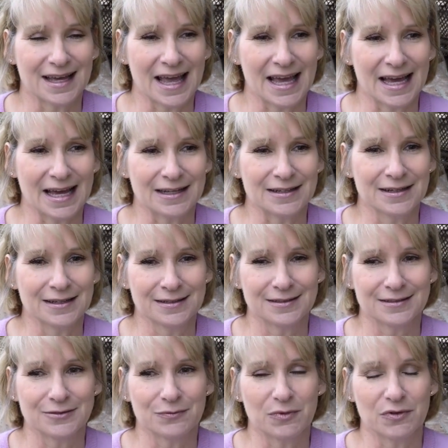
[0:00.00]
add
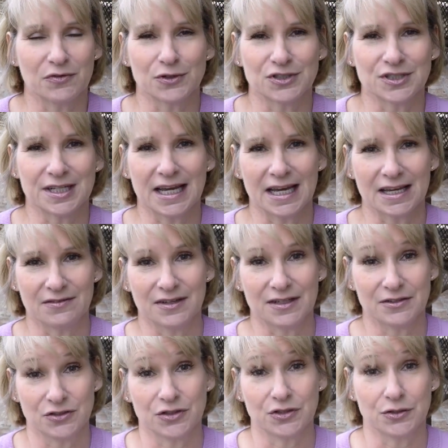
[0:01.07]
before she gave
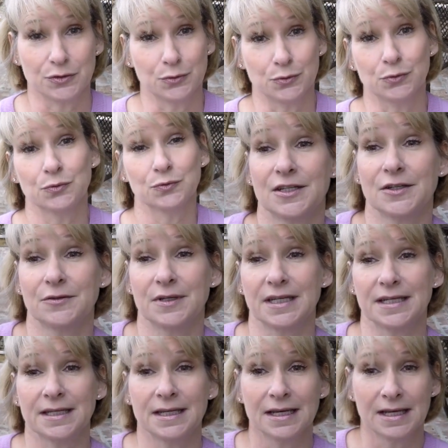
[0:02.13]
it to
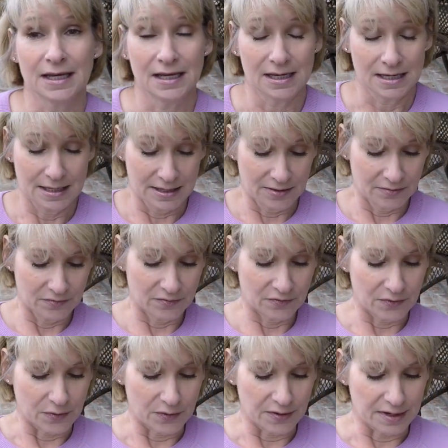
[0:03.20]
Judy
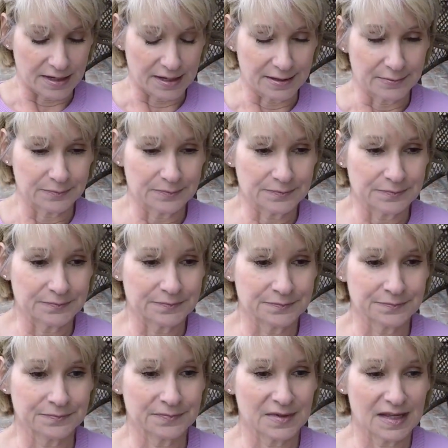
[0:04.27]
for
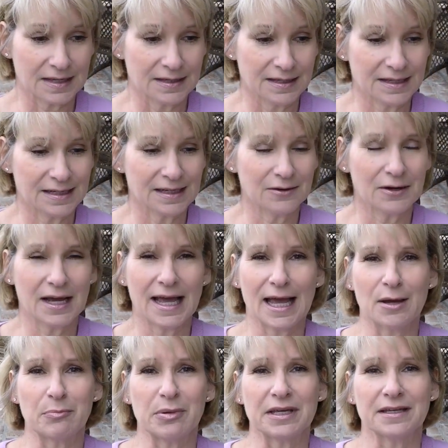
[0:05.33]
you know,
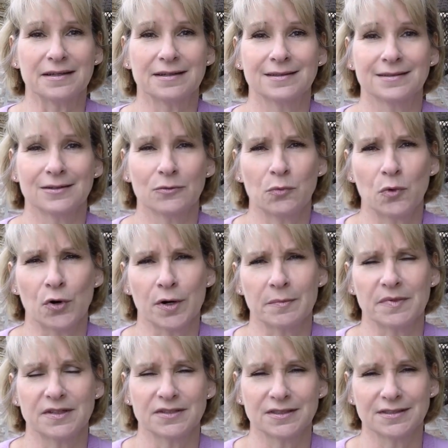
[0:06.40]
a
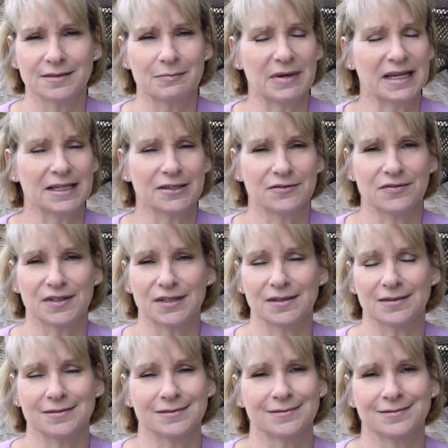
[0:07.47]
warmth, just to make you
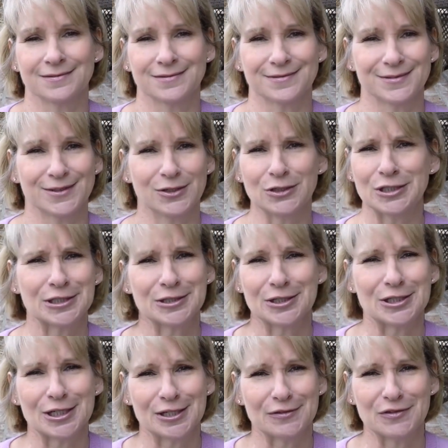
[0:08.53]
feel good and
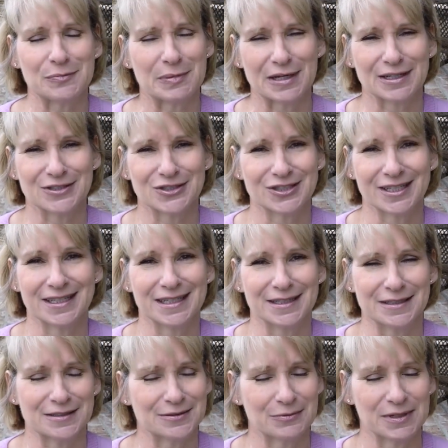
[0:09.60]
loved, because she
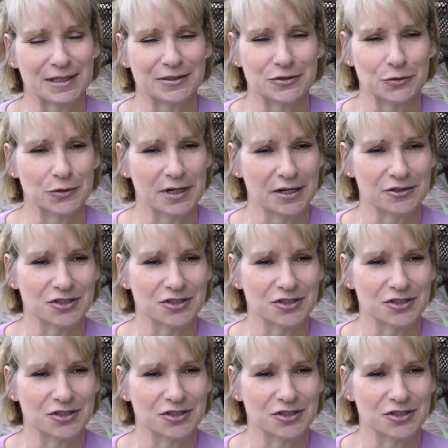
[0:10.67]
is. We adore our